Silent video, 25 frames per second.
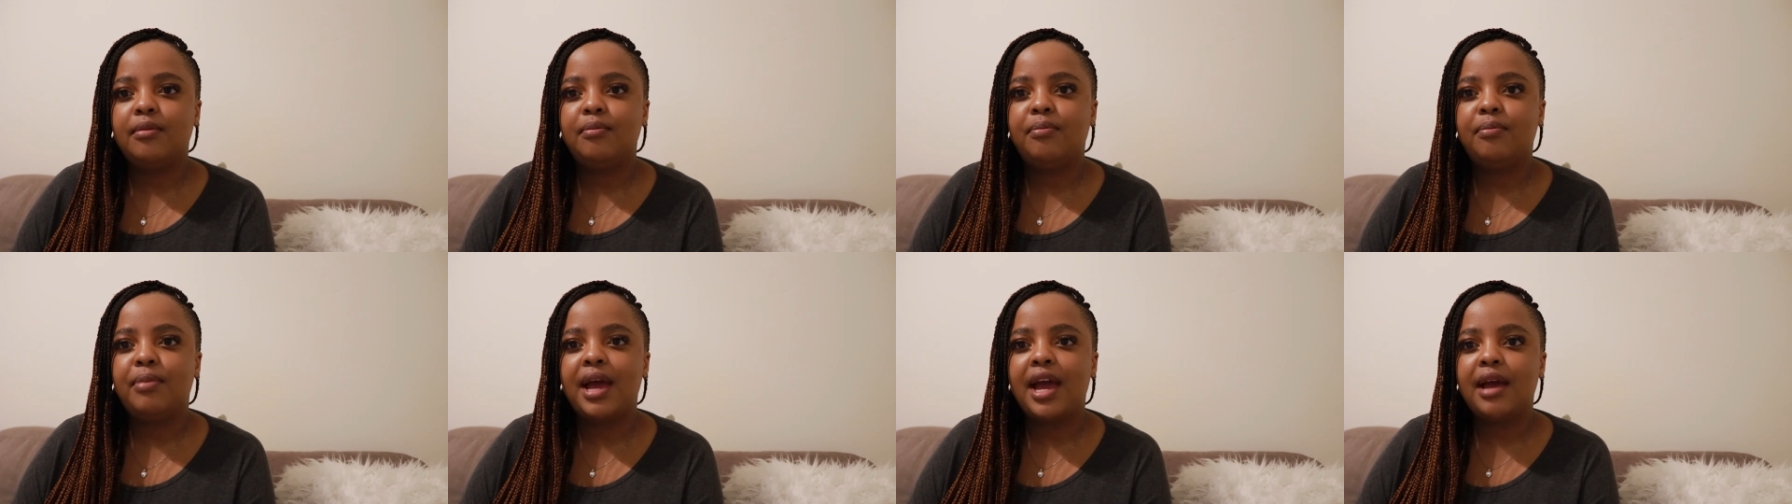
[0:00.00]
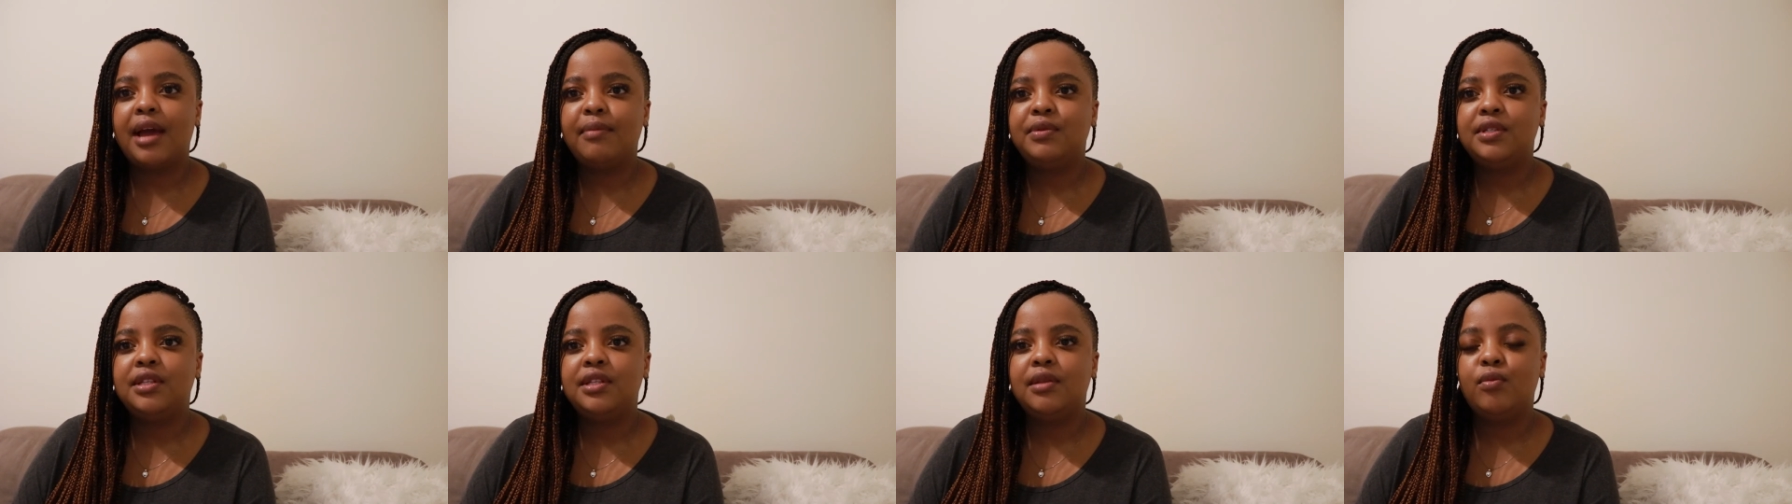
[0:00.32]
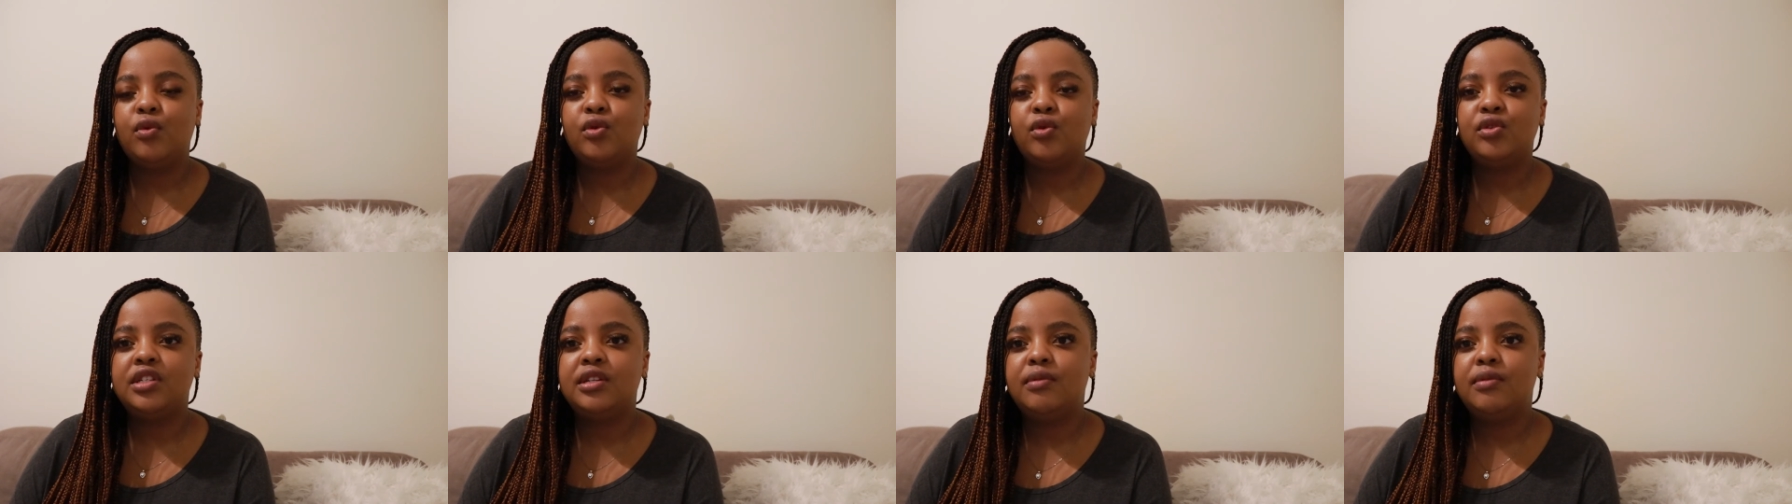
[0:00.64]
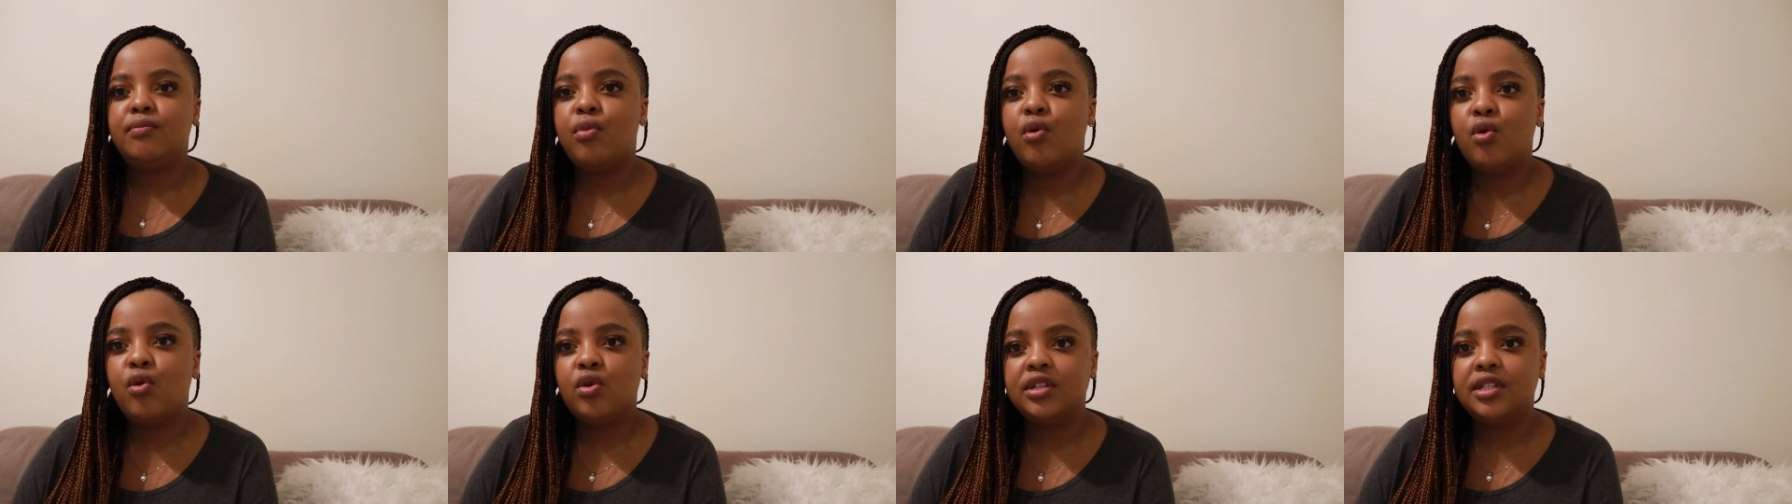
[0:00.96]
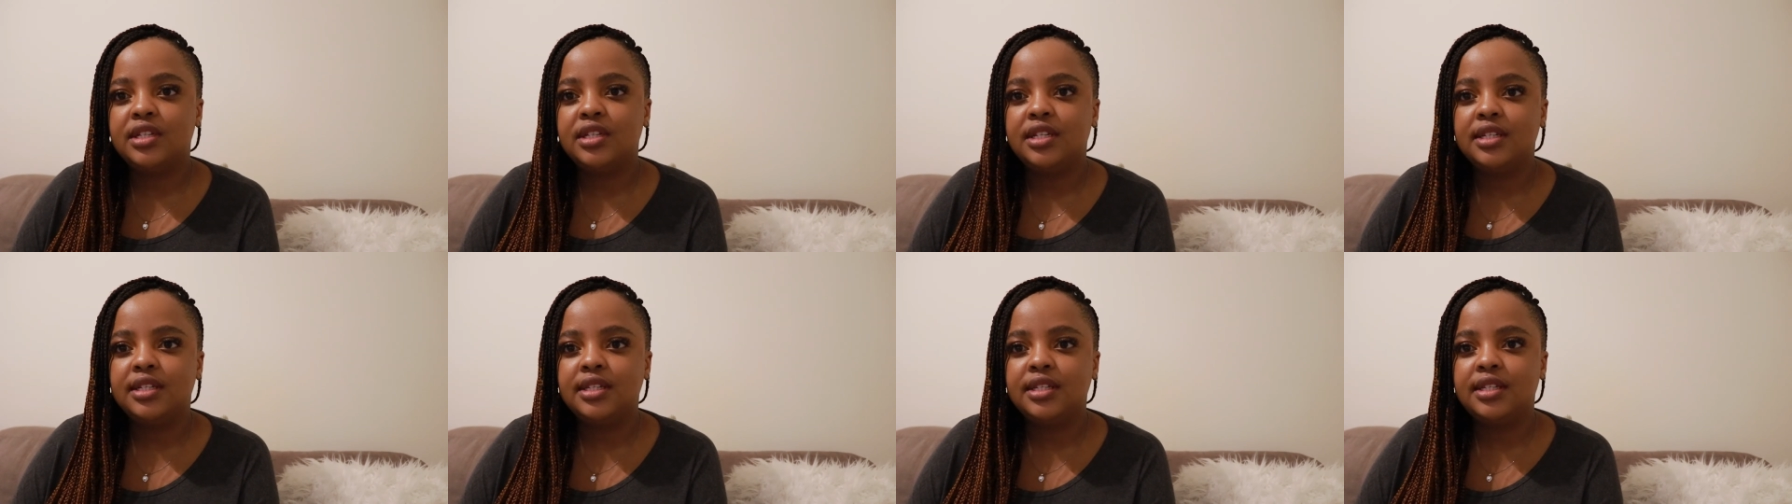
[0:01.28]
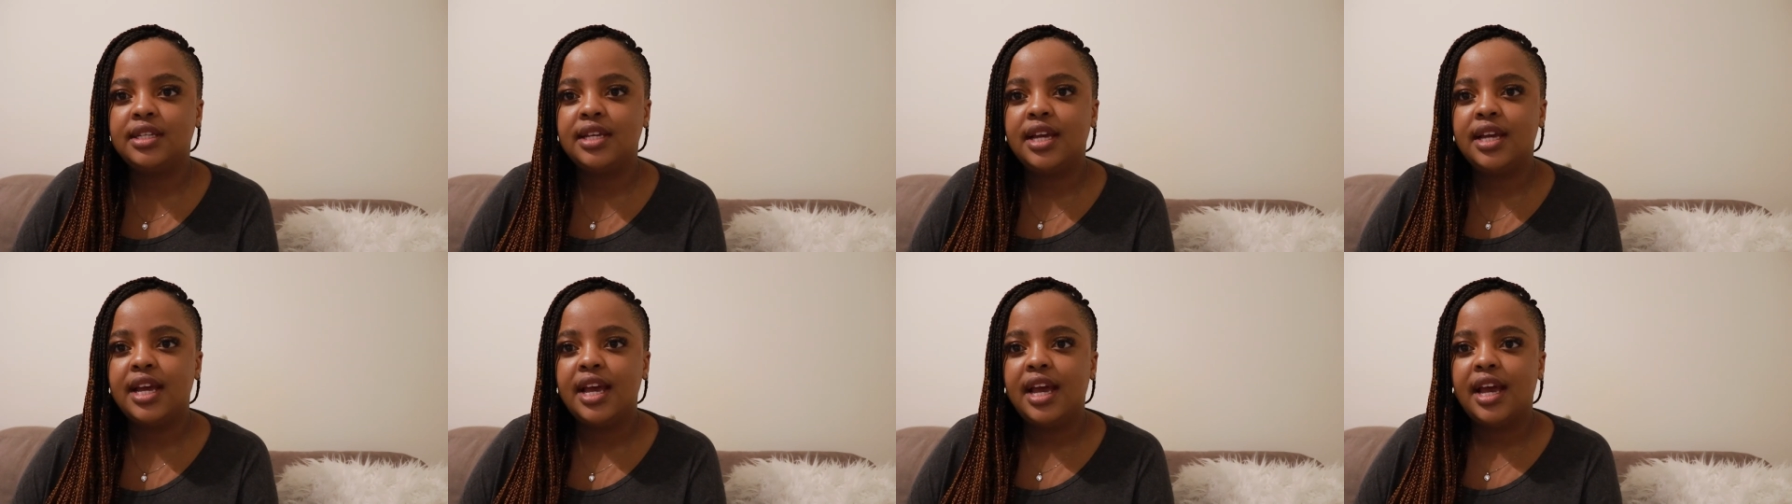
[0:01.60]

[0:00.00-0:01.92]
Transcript: perhaps the most important